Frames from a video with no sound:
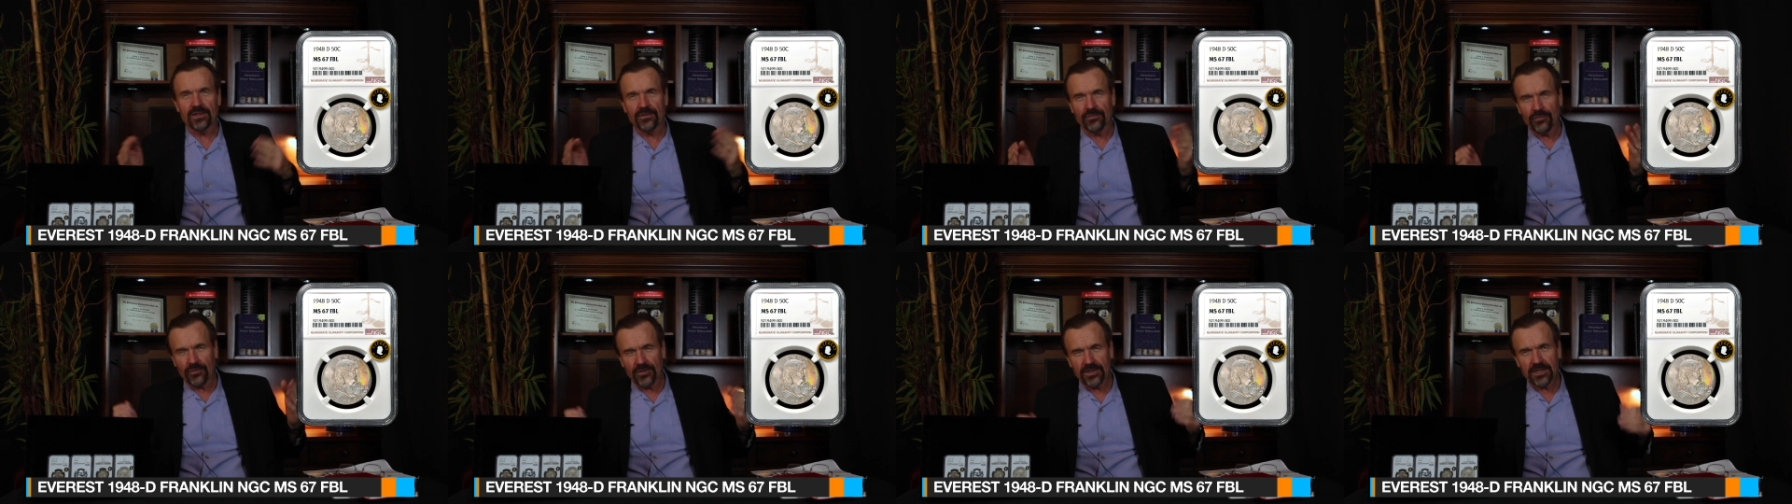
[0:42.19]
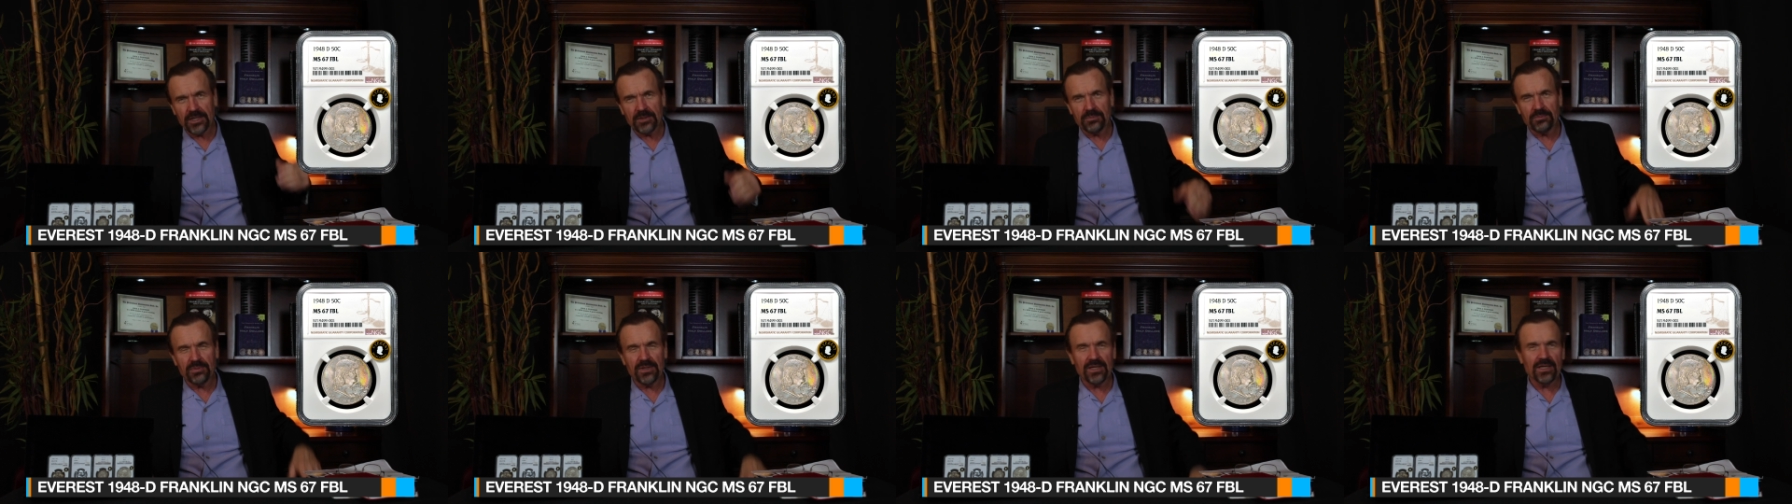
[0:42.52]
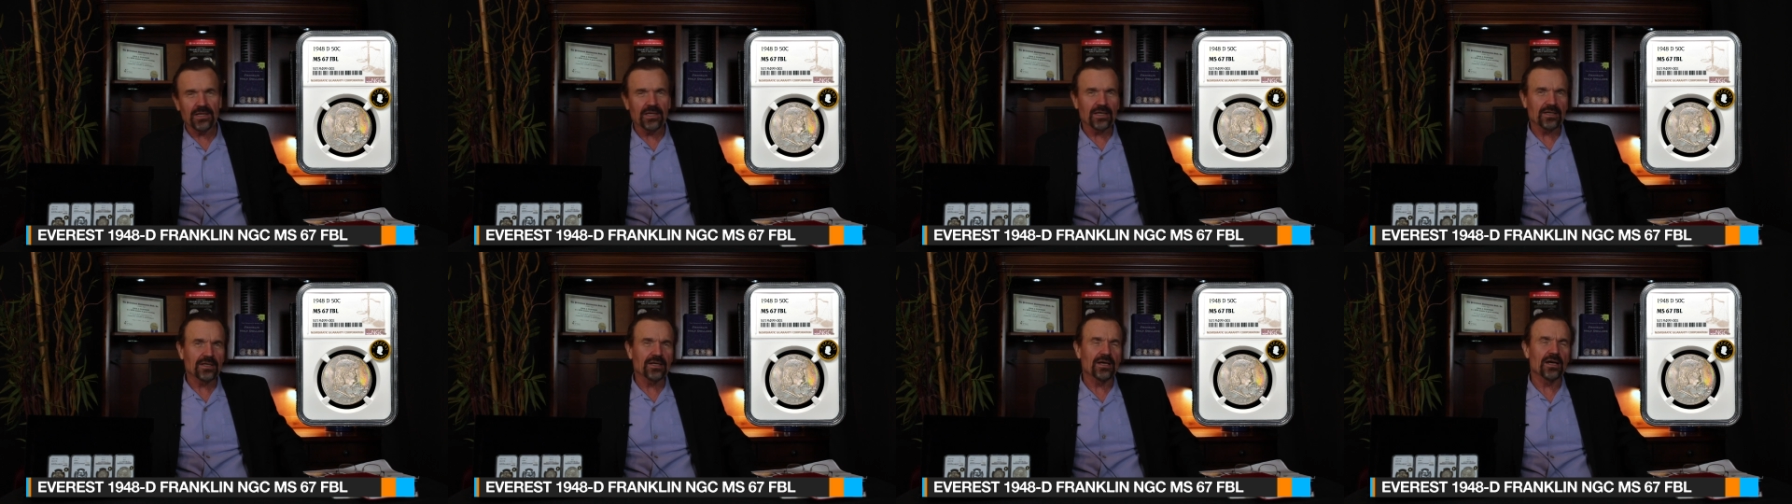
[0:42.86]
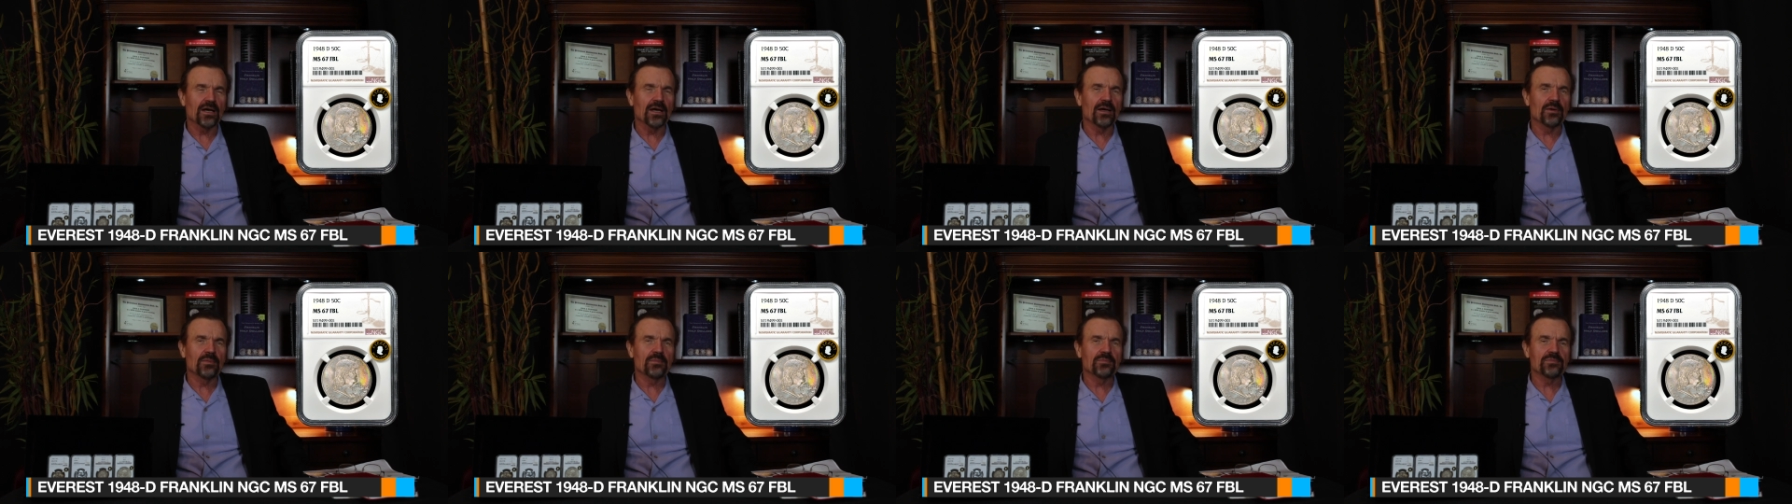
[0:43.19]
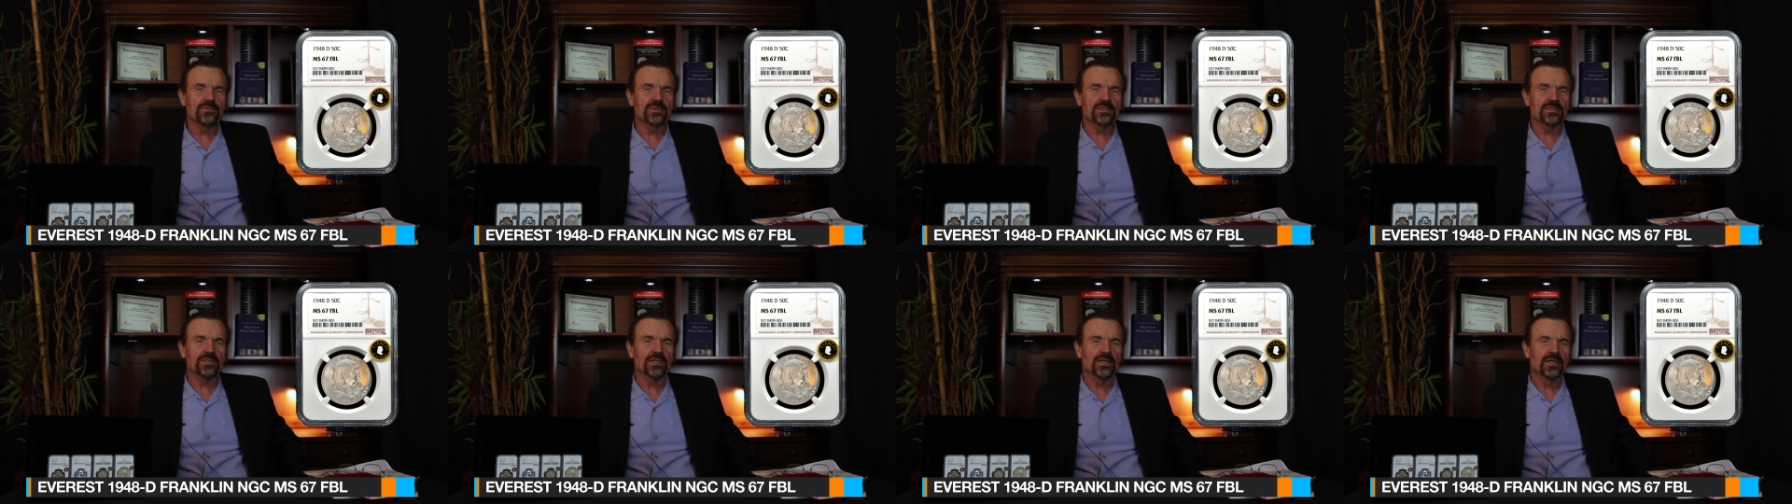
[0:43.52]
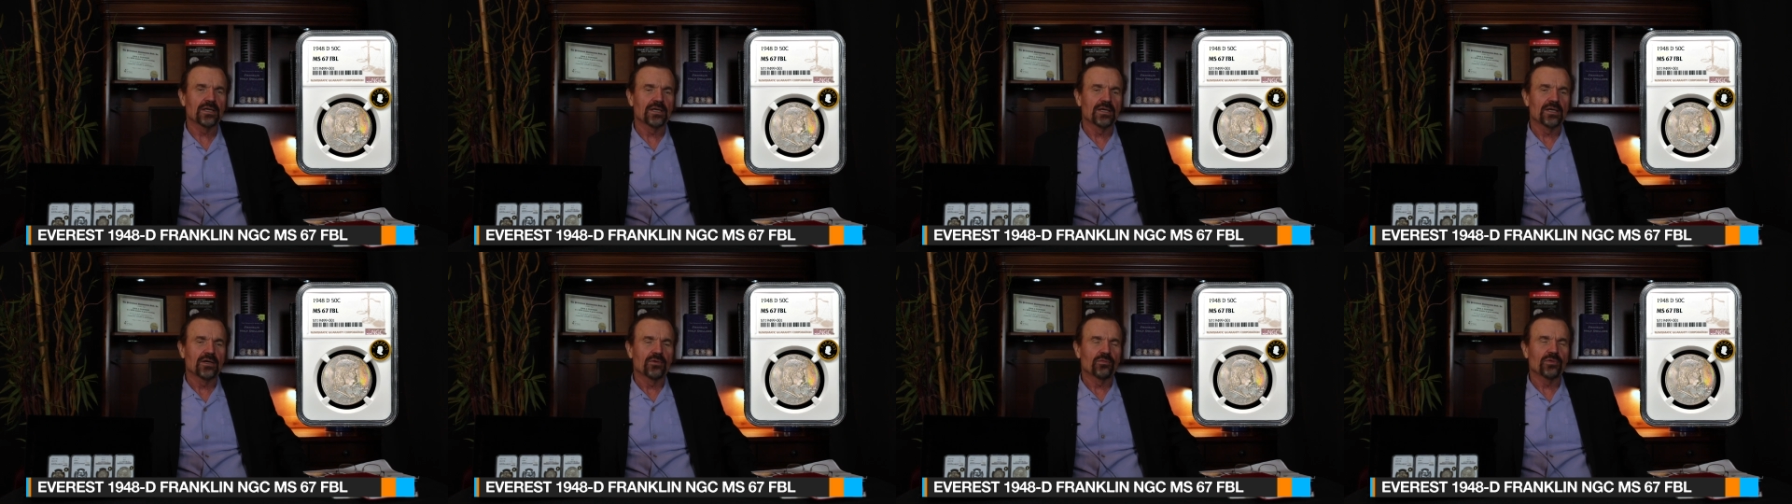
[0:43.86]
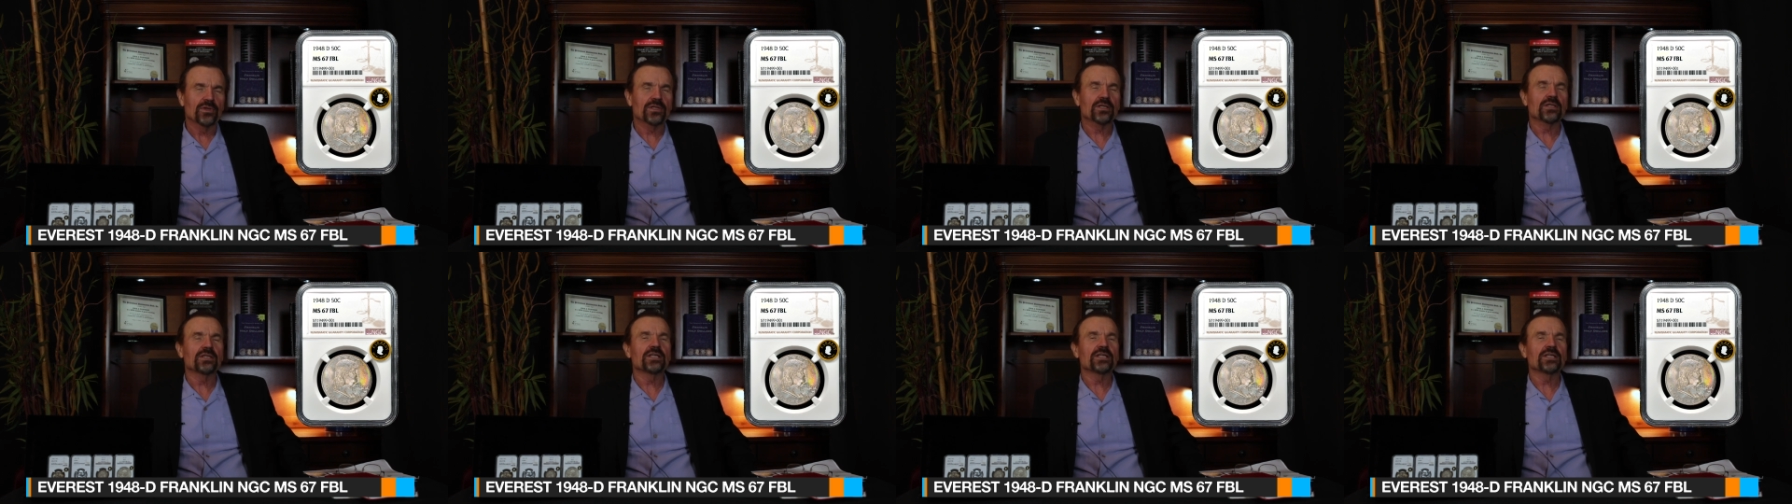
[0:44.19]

the 48P it comes with